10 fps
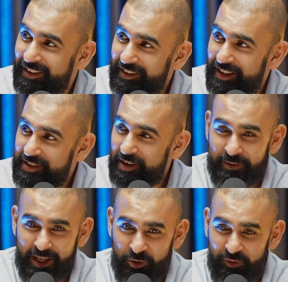I think they
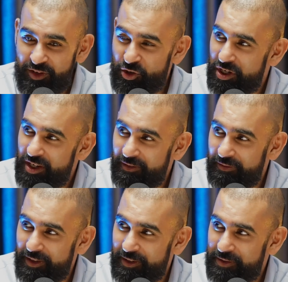started with that movie She
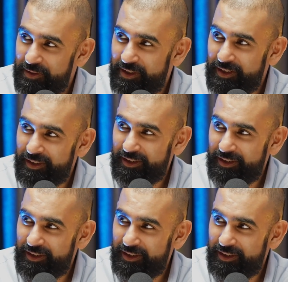first, right?